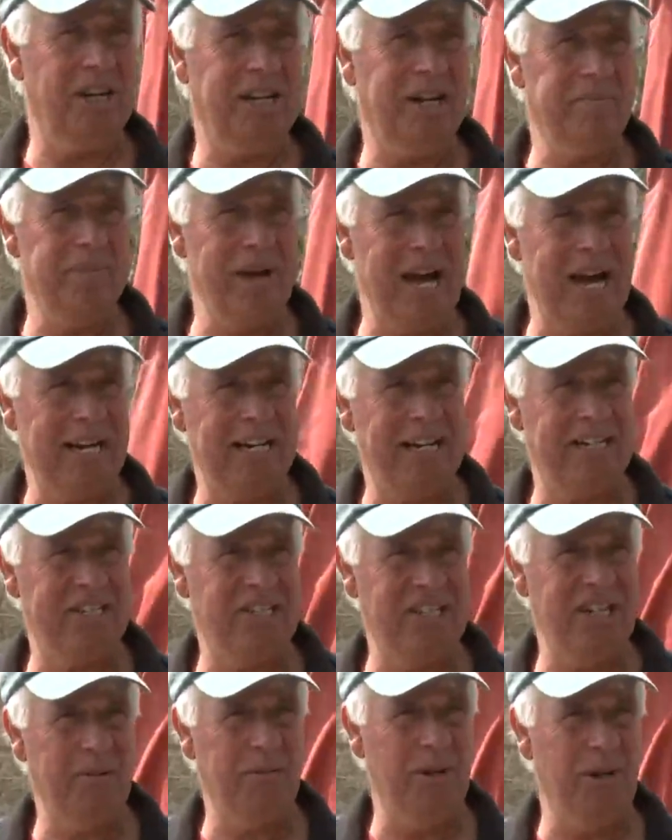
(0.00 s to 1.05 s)
to come back next
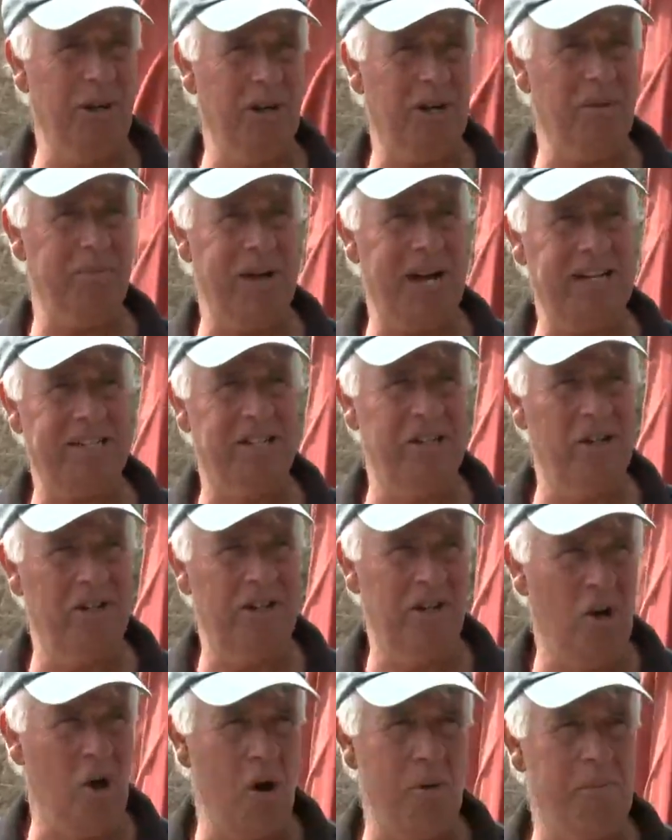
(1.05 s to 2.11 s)
year and we're going to go back to
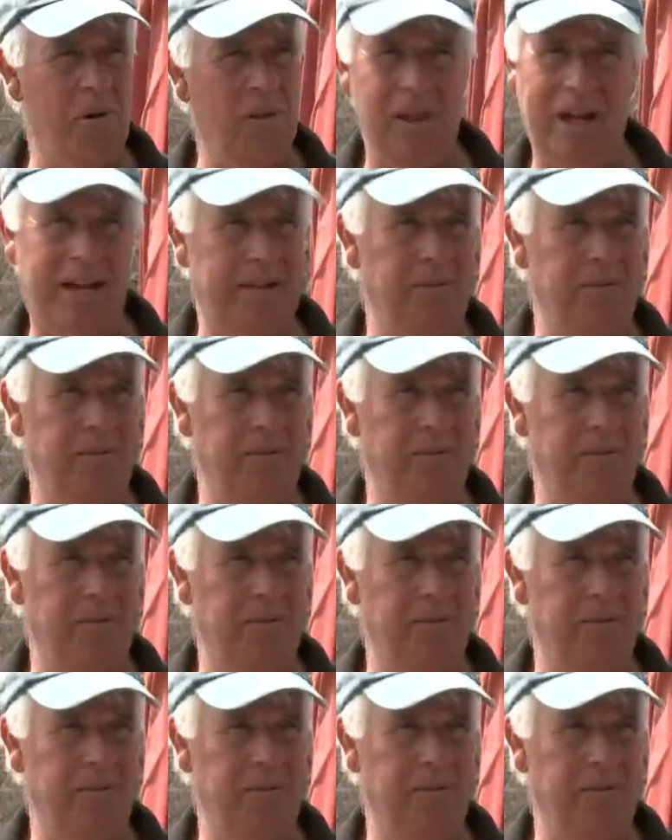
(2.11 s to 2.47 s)
normal. I